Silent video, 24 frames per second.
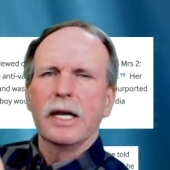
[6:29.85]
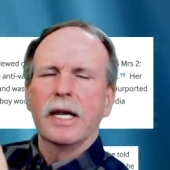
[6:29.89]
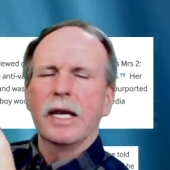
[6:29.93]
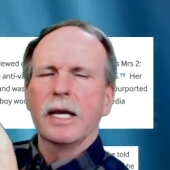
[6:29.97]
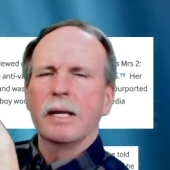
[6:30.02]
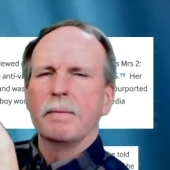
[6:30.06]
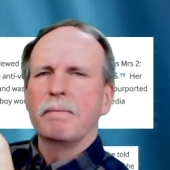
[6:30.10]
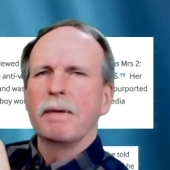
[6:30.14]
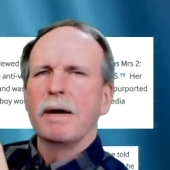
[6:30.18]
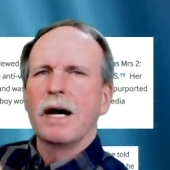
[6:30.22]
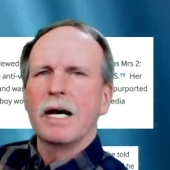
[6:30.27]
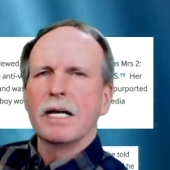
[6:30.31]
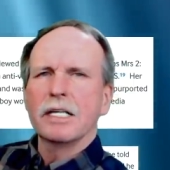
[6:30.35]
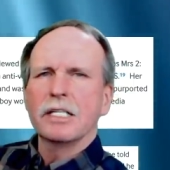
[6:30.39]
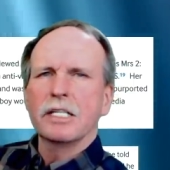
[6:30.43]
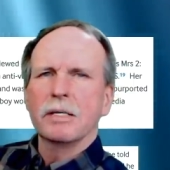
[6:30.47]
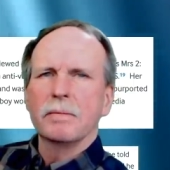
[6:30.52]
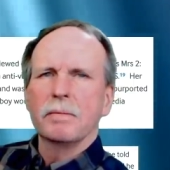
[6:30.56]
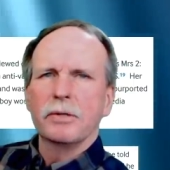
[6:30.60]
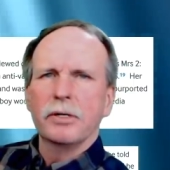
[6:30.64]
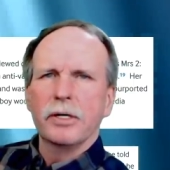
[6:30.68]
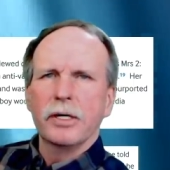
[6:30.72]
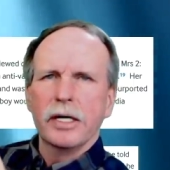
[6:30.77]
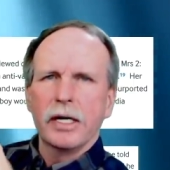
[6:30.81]
and
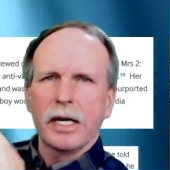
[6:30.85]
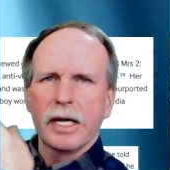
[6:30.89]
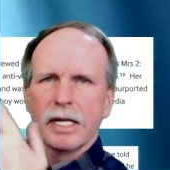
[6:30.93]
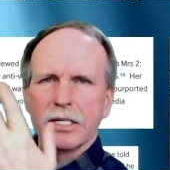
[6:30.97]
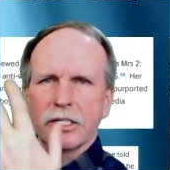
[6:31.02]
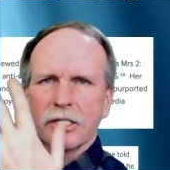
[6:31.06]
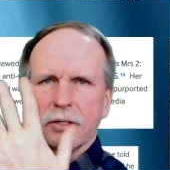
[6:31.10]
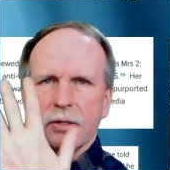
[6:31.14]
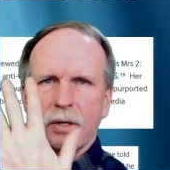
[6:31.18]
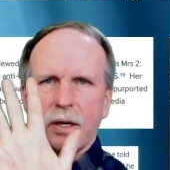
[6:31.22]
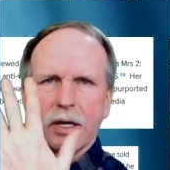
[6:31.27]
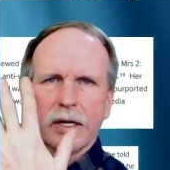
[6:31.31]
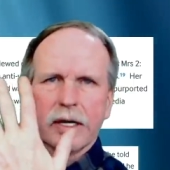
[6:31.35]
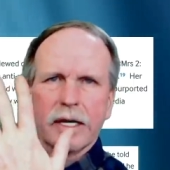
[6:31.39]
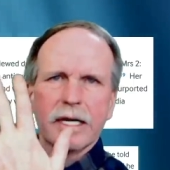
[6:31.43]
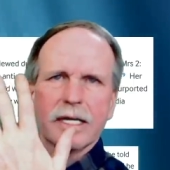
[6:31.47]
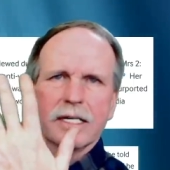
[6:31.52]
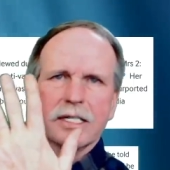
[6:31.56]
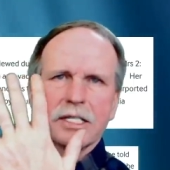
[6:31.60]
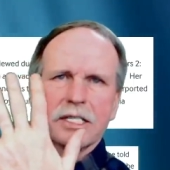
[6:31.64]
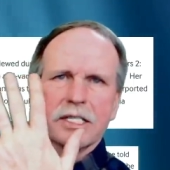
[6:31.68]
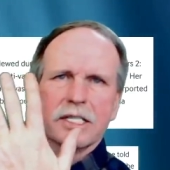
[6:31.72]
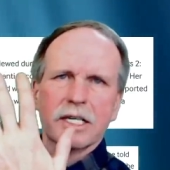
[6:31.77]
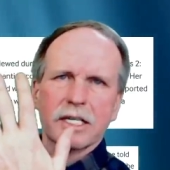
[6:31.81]
possibly as long
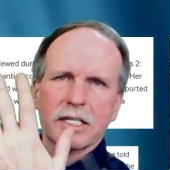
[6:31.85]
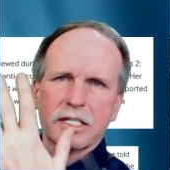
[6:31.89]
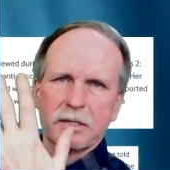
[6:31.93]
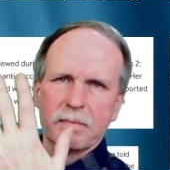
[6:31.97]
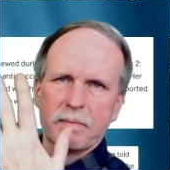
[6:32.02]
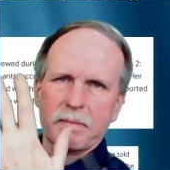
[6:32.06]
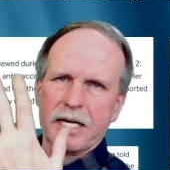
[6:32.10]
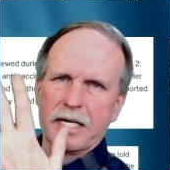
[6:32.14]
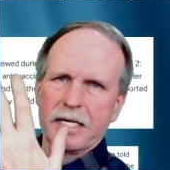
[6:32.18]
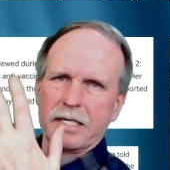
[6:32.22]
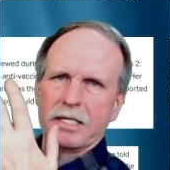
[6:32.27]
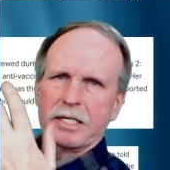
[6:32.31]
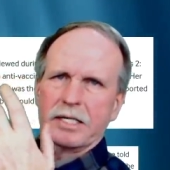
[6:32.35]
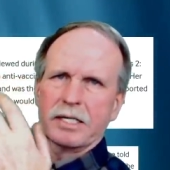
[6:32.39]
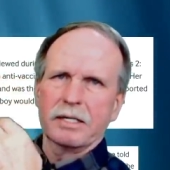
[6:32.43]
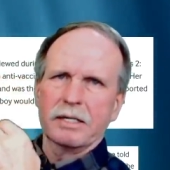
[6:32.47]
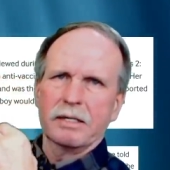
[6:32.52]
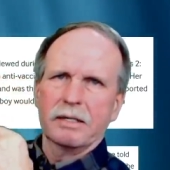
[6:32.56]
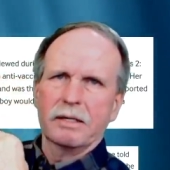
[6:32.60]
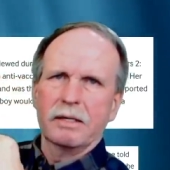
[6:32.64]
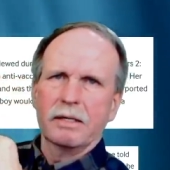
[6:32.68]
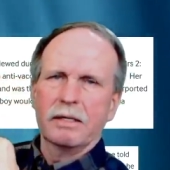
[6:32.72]
as 6 months.